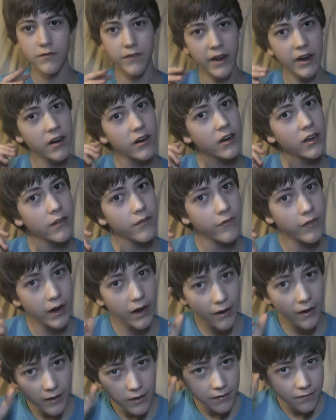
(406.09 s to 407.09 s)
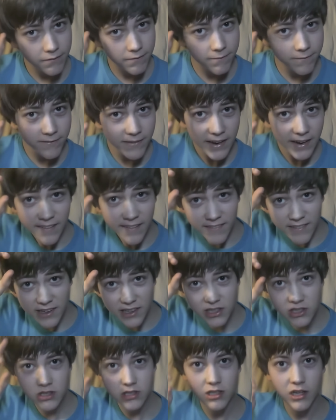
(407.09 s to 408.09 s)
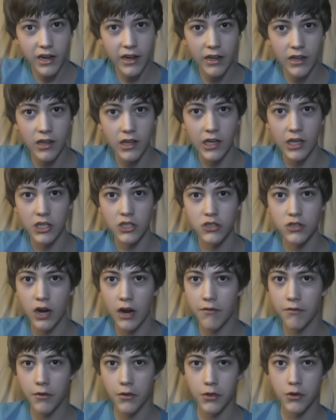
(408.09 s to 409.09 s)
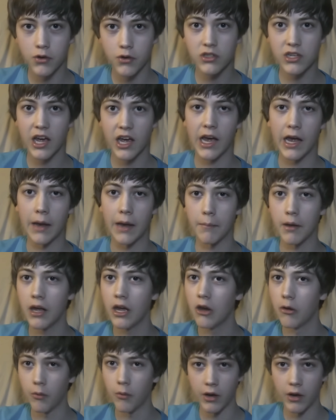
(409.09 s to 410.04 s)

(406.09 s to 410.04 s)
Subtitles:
very, very, very slightly travel through time